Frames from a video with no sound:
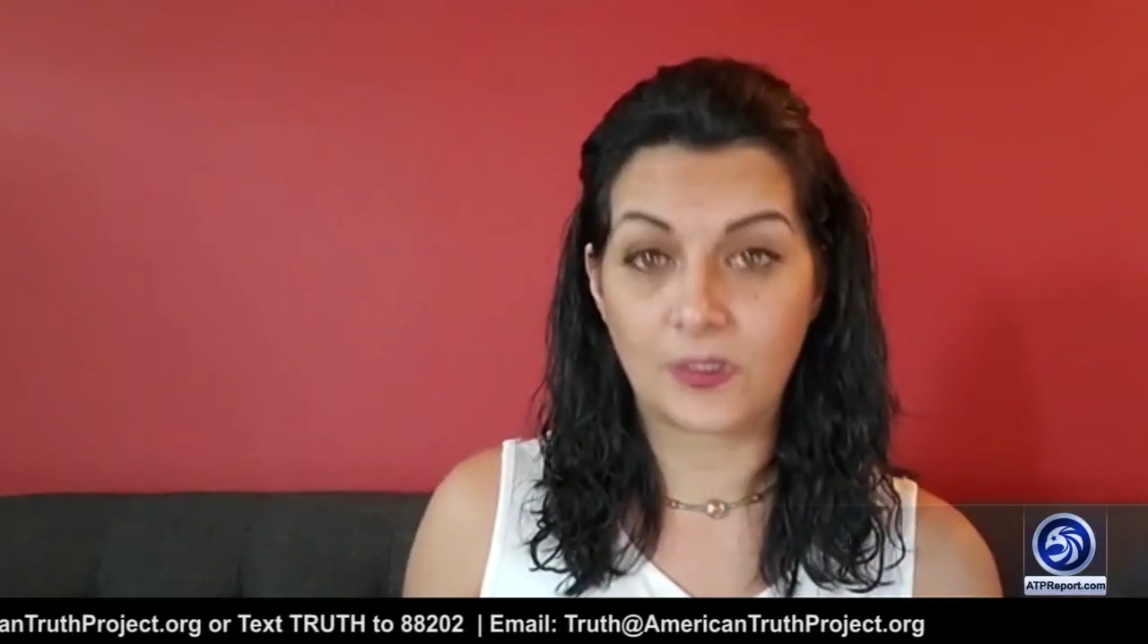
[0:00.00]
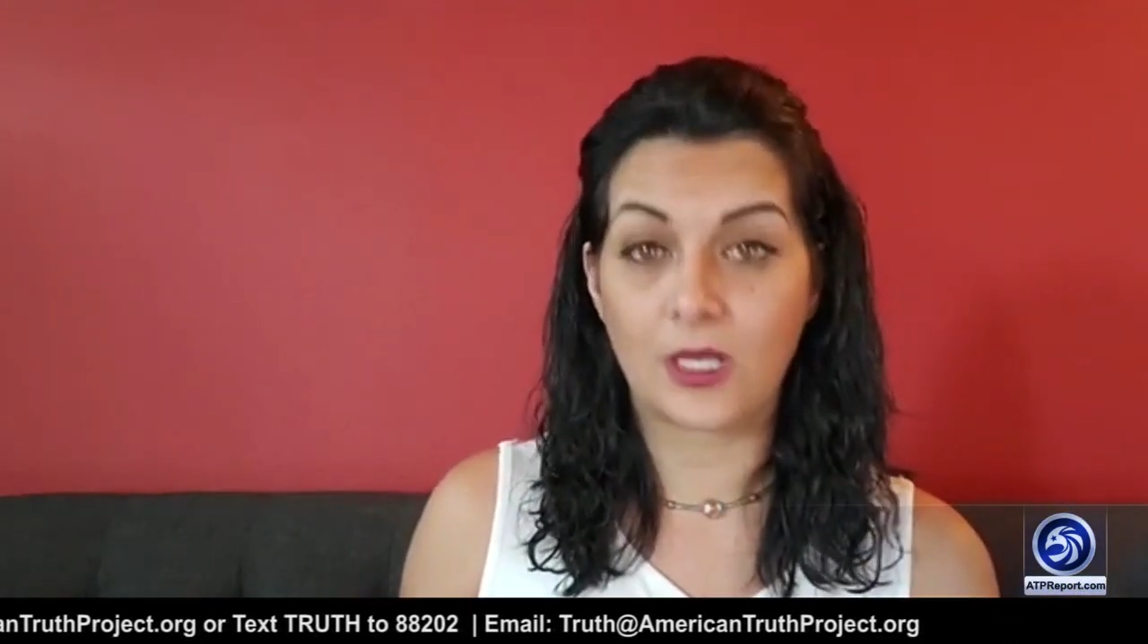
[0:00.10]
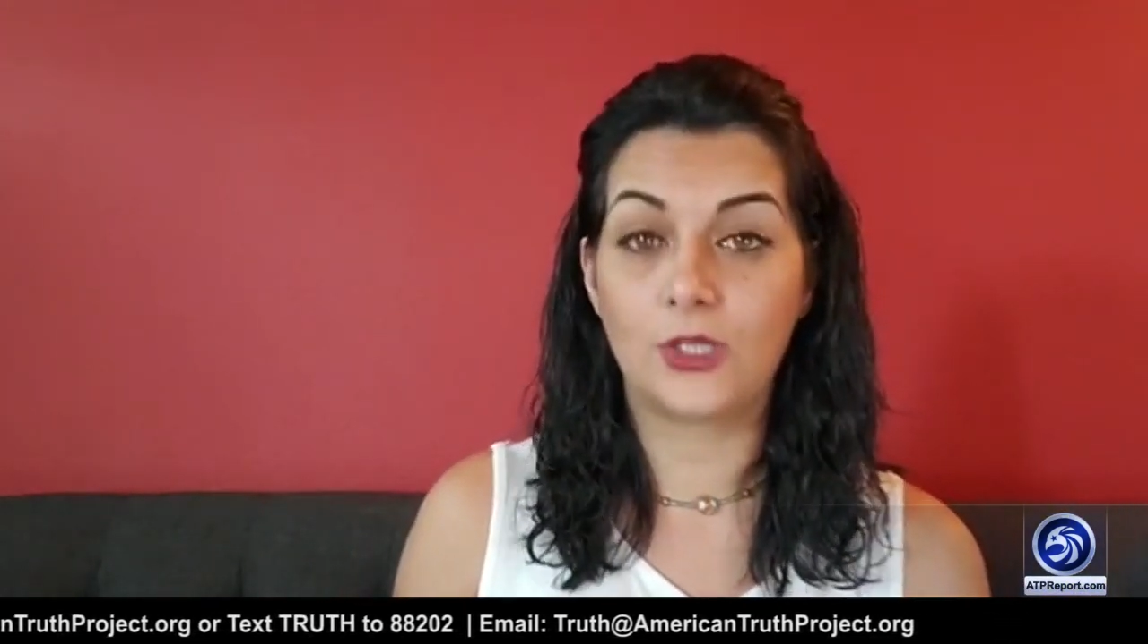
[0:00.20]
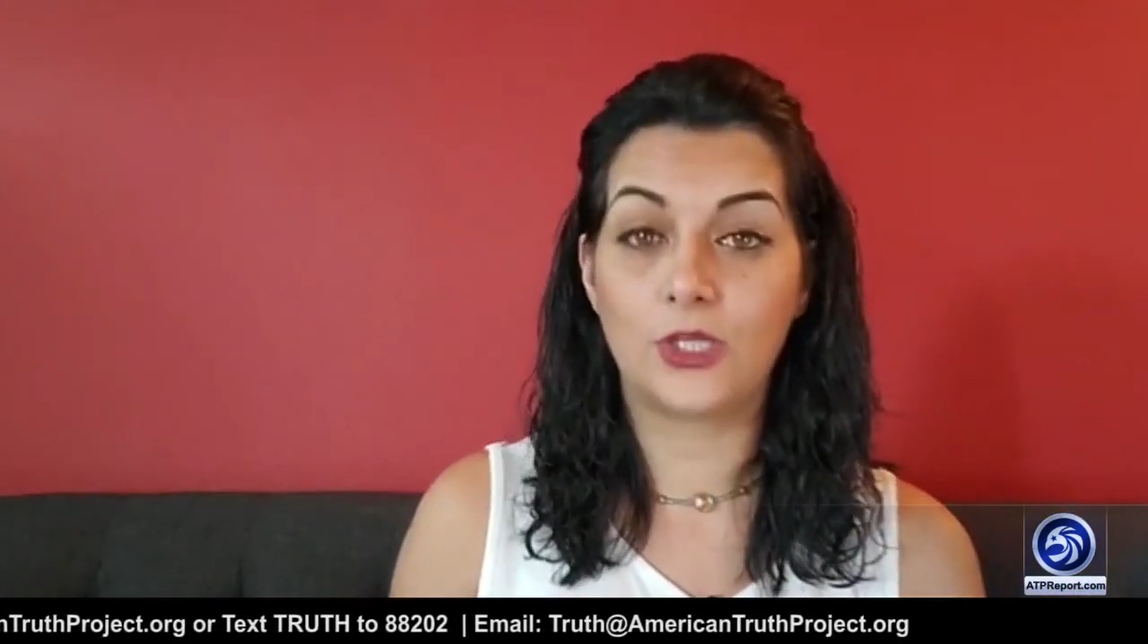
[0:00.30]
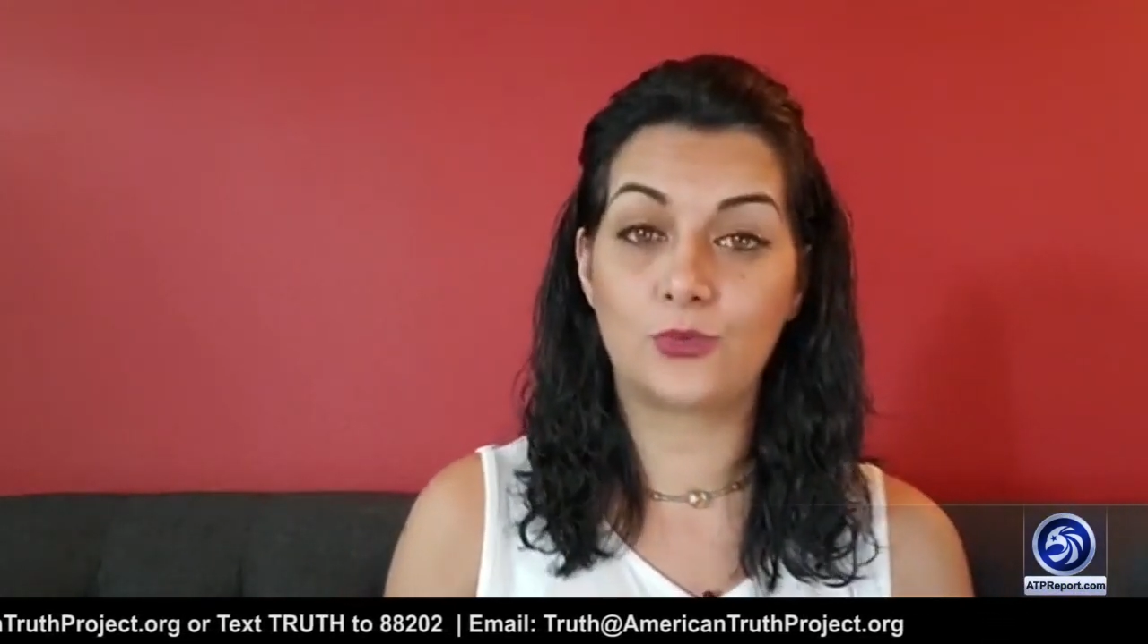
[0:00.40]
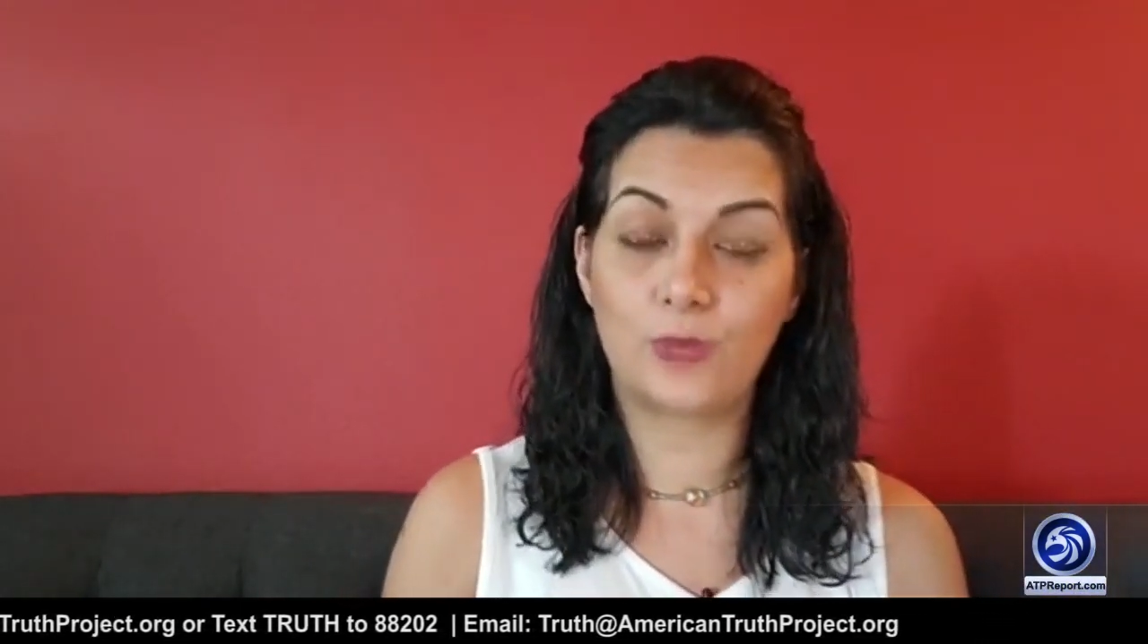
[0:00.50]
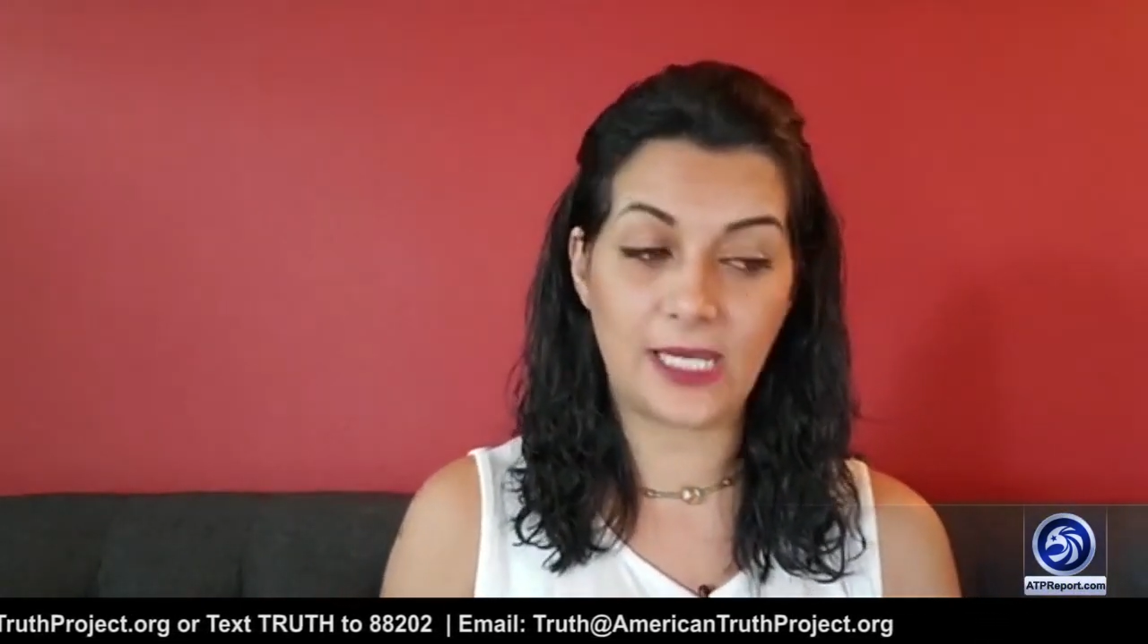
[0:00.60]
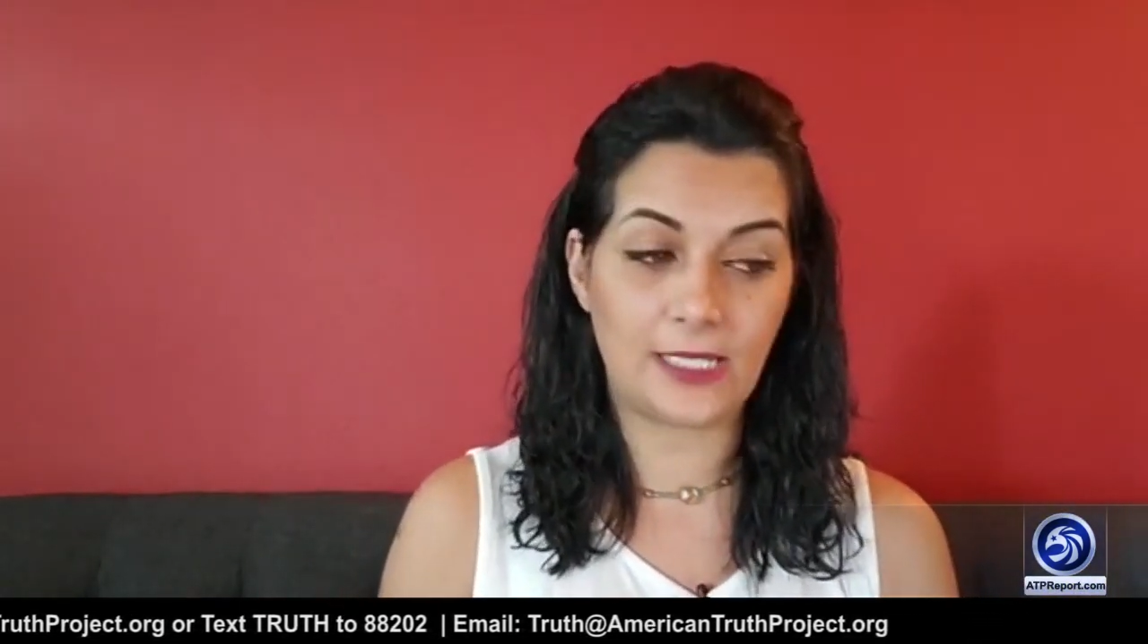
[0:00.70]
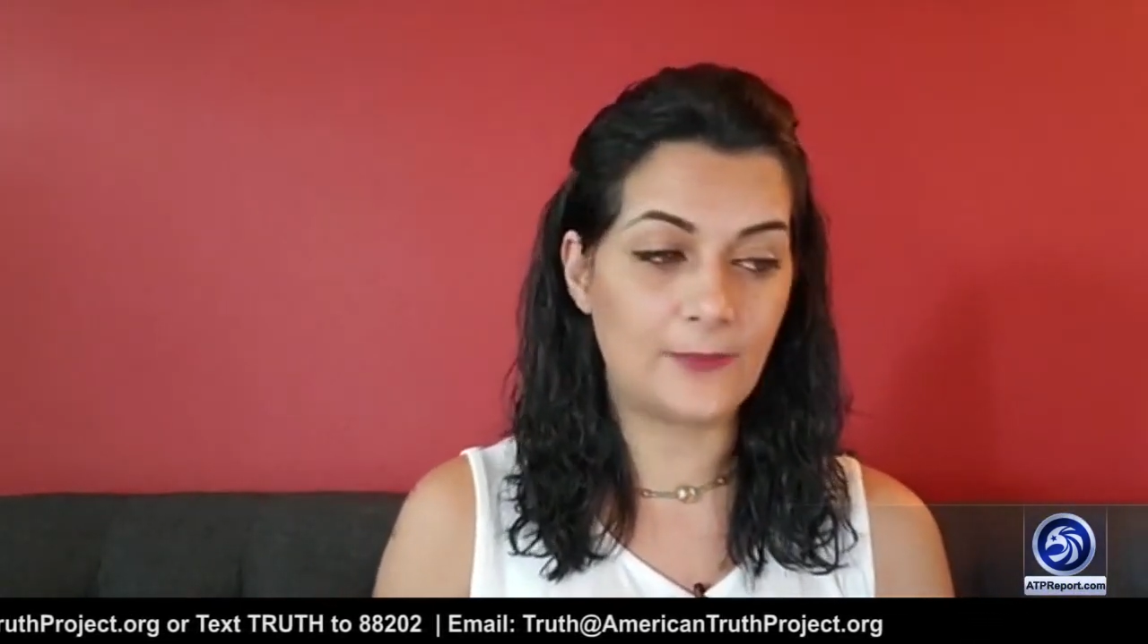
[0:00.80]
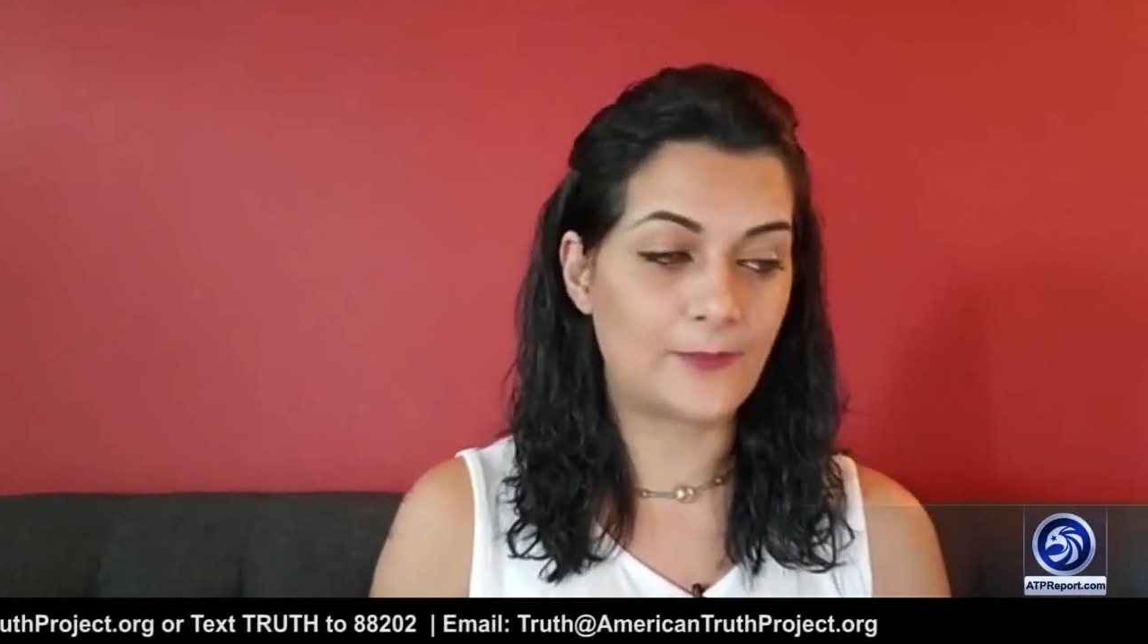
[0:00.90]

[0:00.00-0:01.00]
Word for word: Are you ready?